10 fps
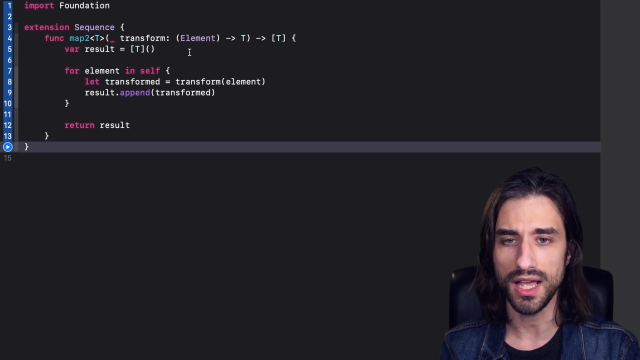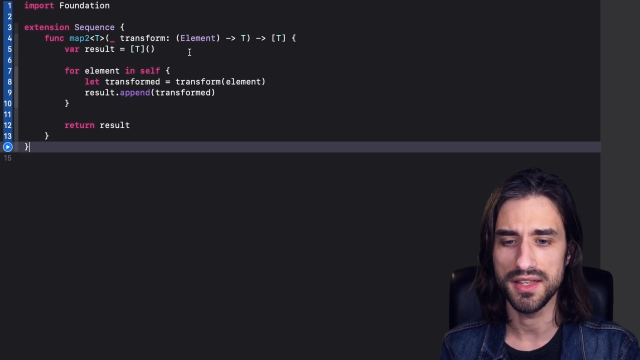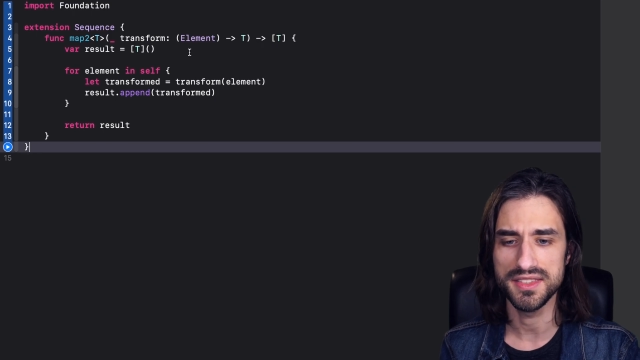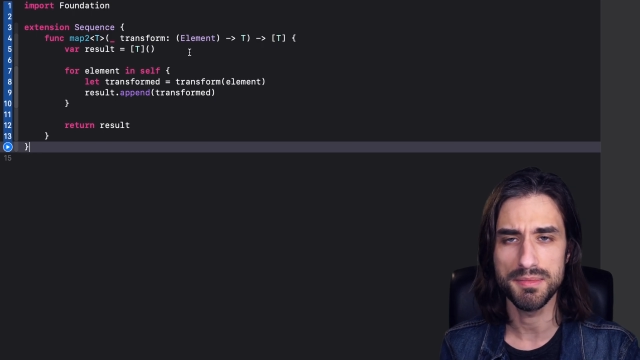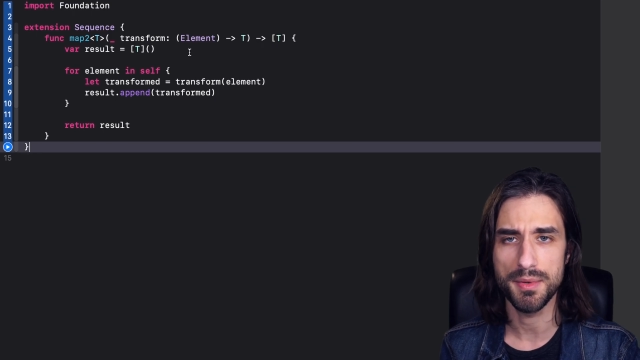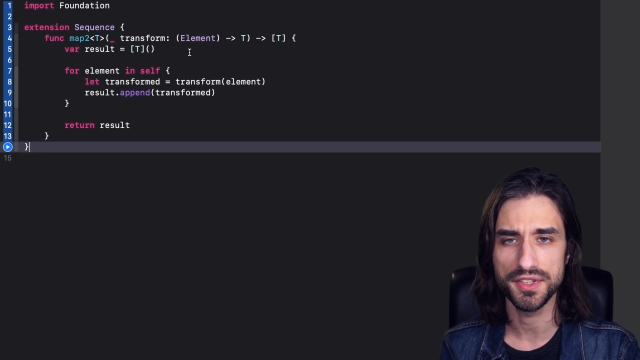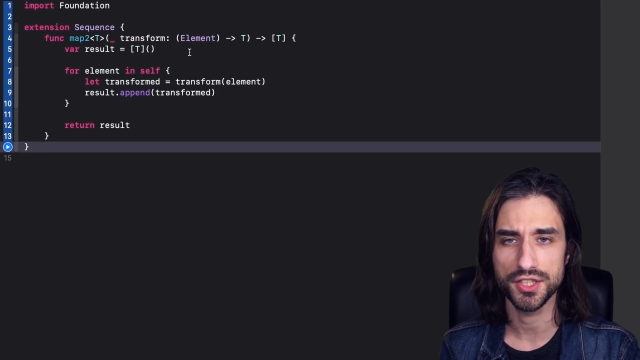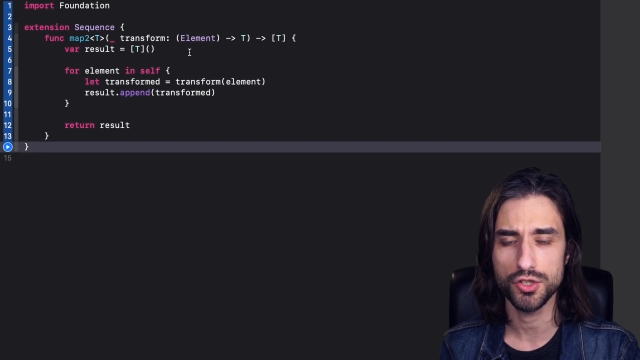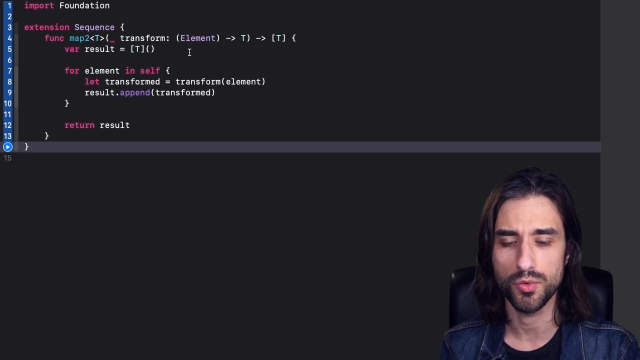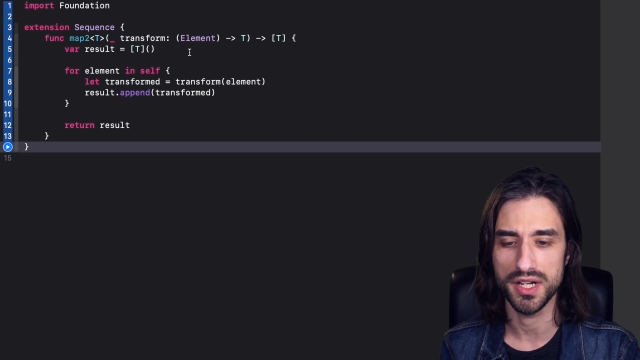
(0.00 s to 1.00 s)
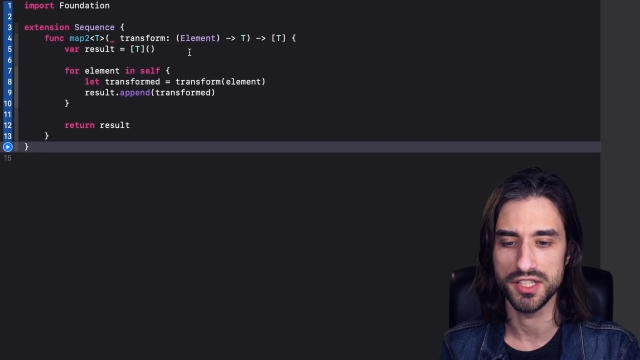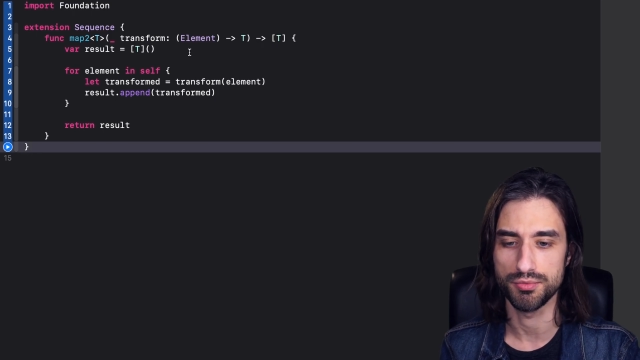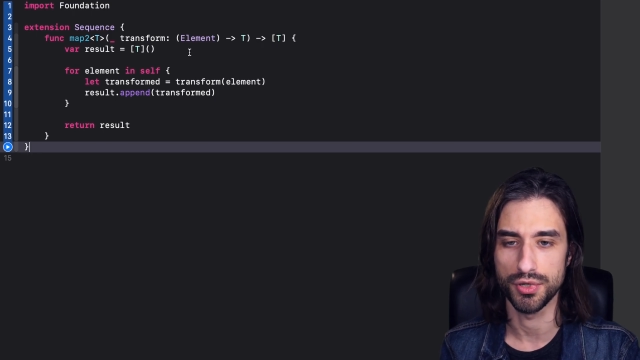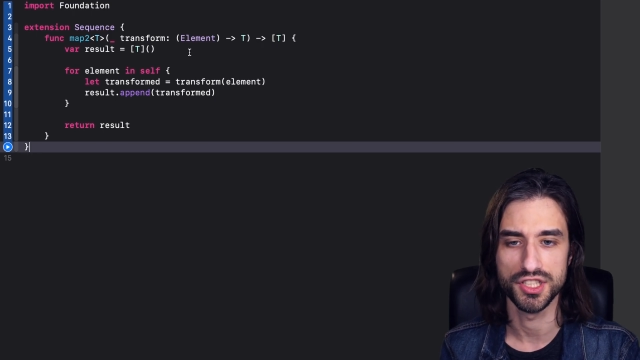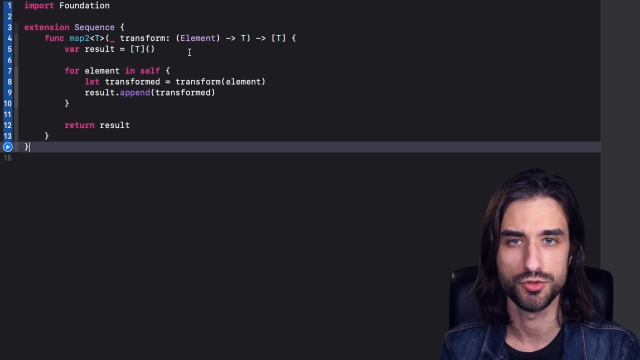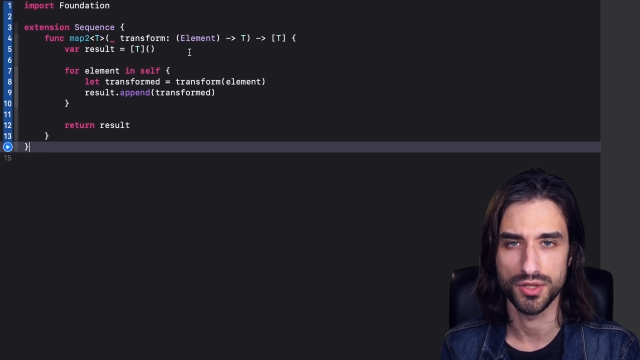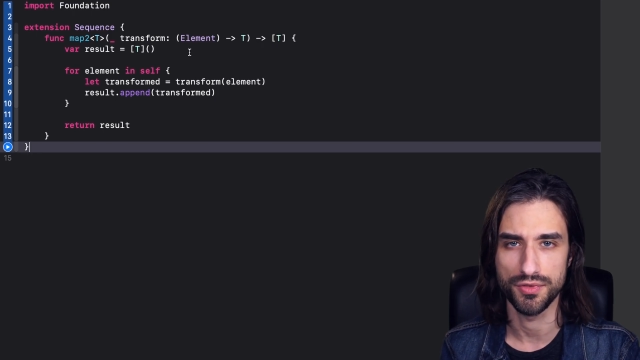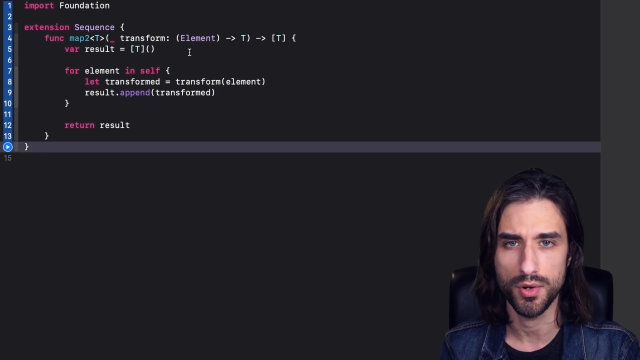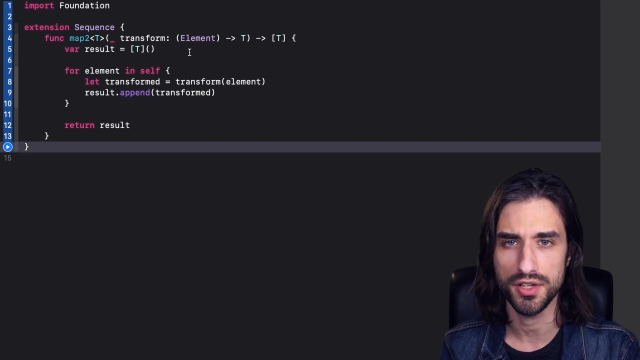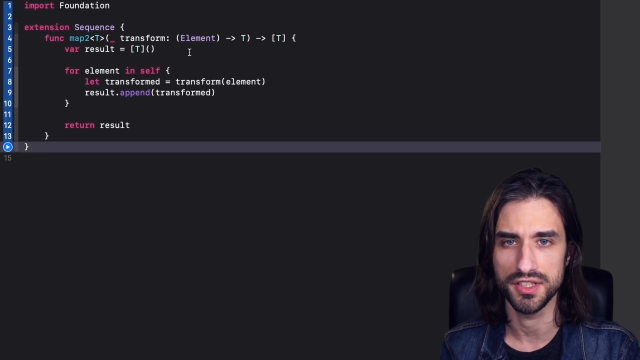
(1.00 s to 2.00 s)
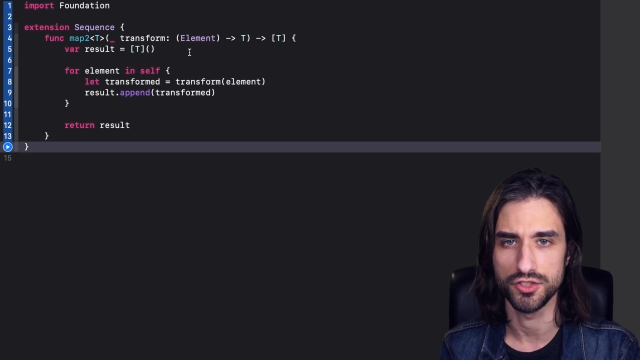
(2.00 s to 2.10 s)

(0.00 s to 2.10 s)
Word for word: And the implementation, while it's pretty straightforward,